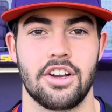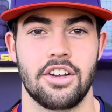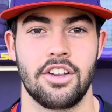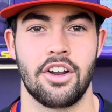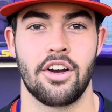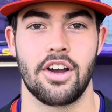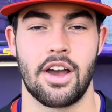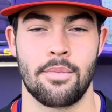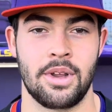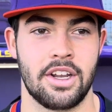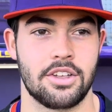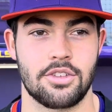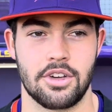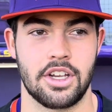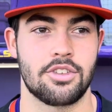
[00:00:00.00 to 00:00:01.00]

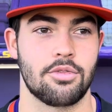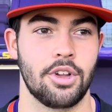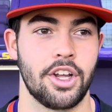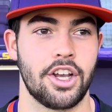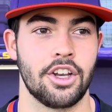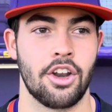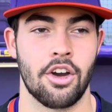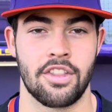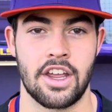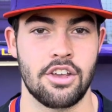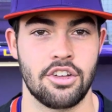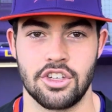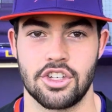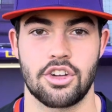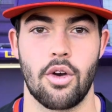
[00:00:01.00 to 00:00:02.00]
It's really good knowing that you
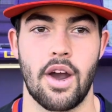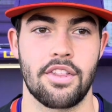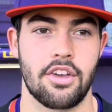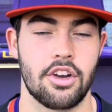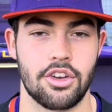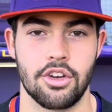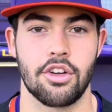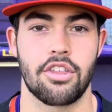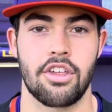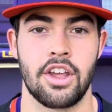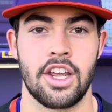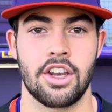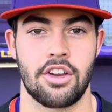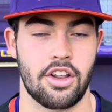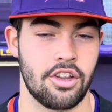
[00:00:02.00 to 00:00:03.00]
can just go out there, do your
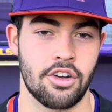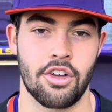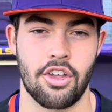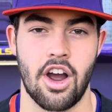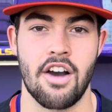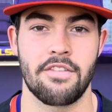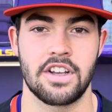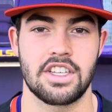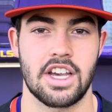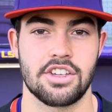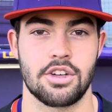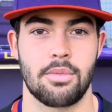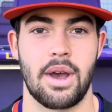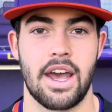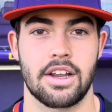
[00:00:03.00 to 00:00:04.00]
thing, and the offense has
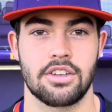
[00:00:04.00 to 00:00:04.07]
your back.